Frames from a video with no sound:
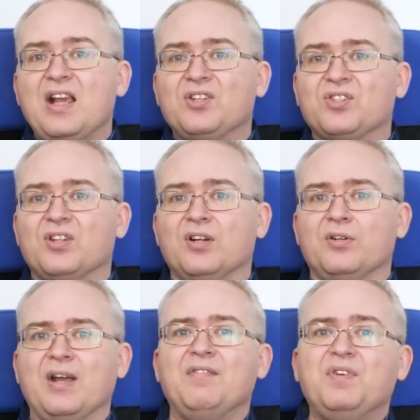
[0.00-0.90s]
S though,
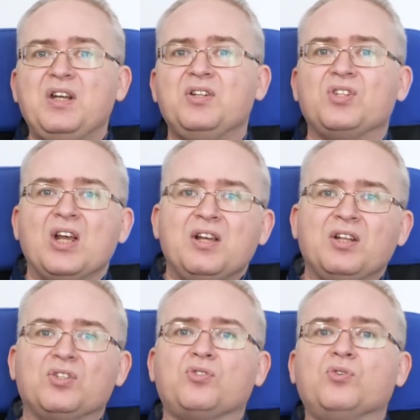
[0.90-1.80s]
NVIDIA's
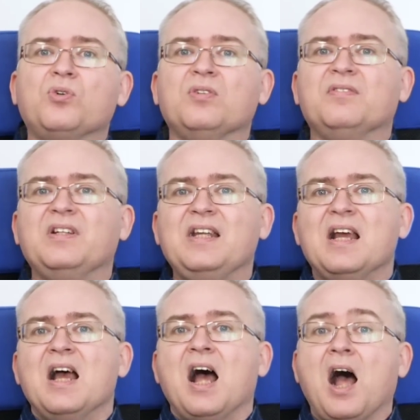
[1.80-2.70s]
extraordinary
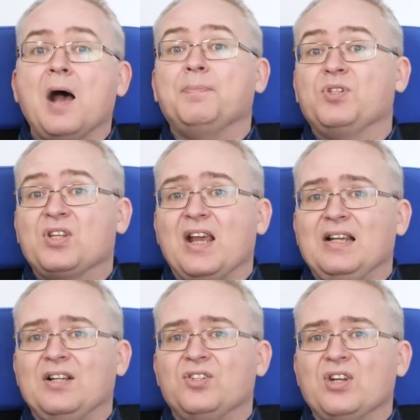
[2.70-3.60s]
upscaling